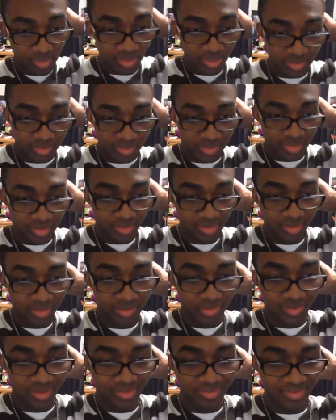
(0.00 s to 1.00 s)
It's currently
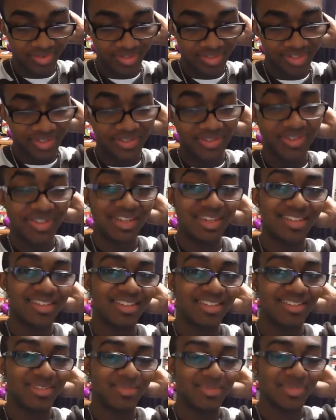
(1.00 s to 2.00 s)
12:33
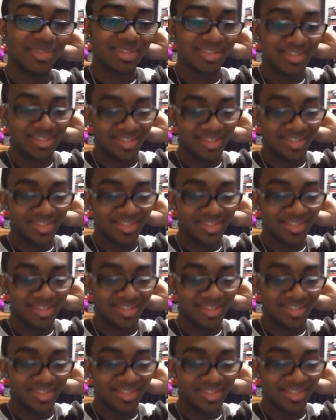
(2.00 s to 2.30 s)
a.m.